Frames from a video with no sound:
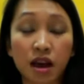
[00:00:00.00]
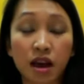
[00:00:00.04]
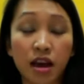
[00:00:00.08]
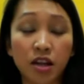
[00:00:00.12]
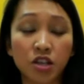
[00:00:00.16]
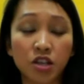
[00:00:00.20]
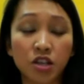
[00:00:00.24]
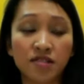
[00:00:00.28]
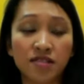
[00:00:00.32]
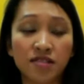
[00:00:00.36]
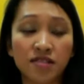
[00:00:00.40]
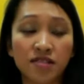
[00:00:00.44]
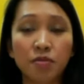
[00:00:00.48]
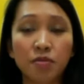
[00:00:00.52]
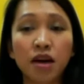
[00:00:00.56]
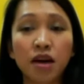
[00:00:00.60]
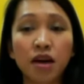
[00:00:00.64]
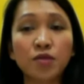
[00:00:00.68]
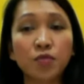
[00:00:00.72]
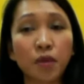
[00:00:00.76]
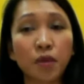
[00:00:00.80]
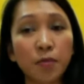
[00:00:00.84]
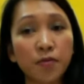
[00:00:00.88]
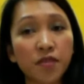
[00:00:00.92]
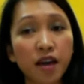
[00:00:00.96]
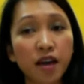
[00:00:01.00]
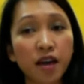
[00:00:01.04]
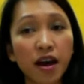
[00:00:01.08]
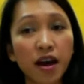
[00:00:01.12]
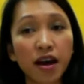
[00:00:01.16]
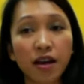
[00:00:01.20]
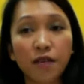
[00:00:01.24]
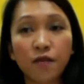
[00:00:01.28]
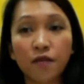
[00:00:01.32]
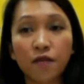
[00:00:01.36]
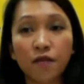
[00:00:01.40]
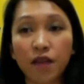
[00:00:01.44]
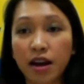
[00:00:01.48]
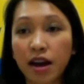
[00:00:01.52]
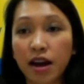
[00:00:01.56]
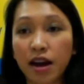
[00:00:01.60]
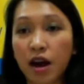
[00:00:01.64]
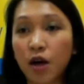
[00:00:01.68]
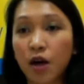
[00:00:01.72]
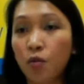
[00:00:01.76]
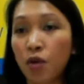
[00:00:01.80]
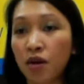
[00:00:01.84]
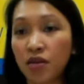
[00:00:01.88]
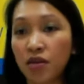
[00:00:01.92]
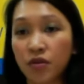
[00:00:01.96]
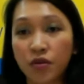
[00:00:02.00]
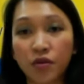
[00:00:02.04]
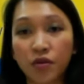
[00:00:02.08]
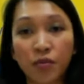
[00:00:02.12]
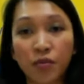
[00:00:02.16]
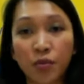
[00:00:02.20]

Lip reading: HSC Plus website and find out what sort